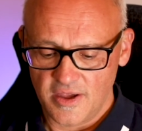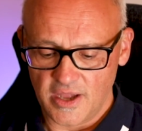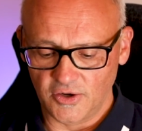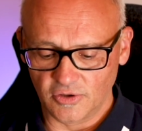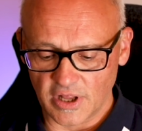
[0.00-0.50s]

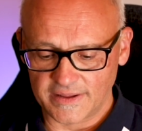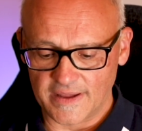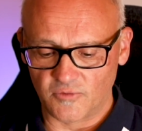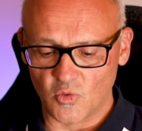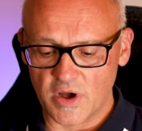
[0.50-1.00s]
and good luck to
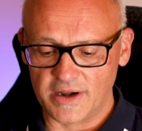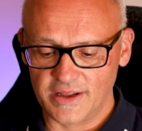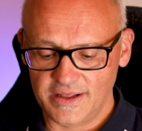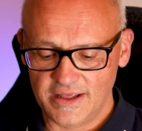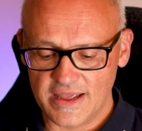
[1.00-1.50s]
everyone
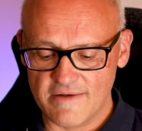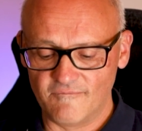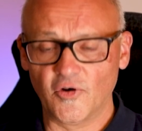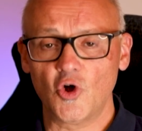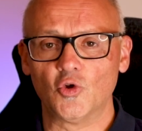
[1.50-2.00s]

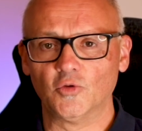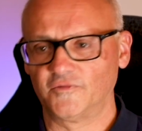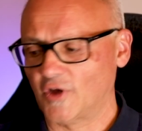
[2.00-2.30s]
involved.